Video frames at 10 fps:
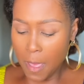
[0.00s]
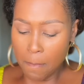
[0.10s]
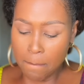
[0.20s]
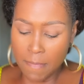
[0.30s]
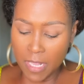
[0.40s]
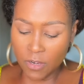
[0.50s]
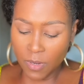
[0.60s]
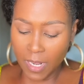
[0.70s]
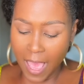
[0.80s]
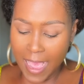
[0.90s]

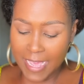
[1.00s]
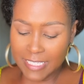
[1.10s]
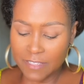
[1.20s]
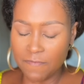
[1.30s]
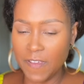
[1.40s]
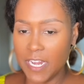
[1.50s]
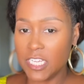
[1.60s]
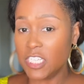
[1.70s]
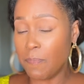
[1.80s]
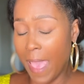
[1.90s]
Mineralized
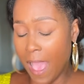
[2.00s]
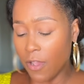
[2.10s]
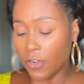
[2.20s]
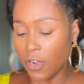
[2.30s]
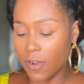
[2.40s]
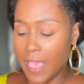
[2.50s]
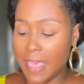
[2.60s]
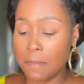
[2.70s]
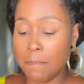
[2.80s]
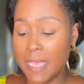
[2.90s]
Finish Powder
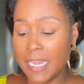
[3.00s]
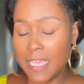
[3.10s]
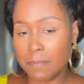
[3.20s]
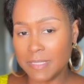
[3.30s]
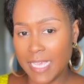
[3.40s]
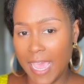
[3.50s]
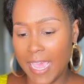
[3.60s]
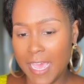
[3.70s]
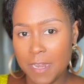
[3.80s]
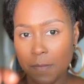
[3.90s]
in Medium
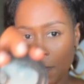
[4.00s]
Tan.